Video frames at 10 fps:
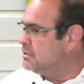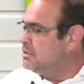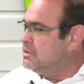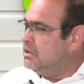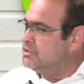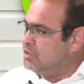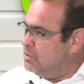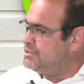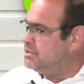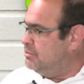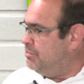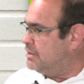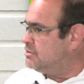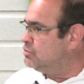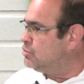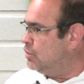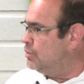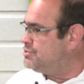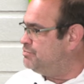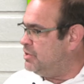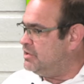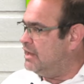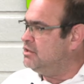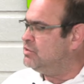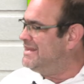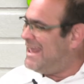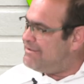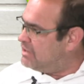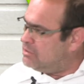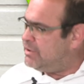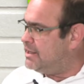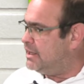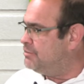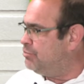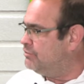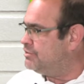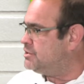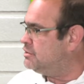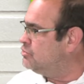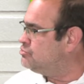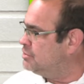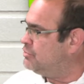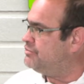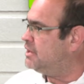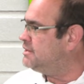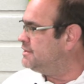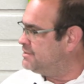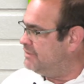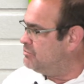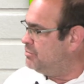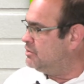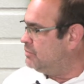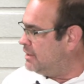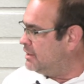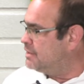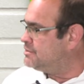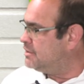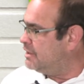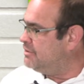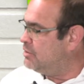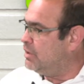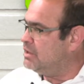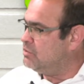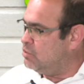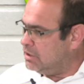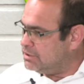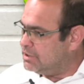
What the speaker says: It's always a debate, and it will always be there, and you will never eradicate poverty. Don't dream of that. It has never been eradicated anywhere in the world.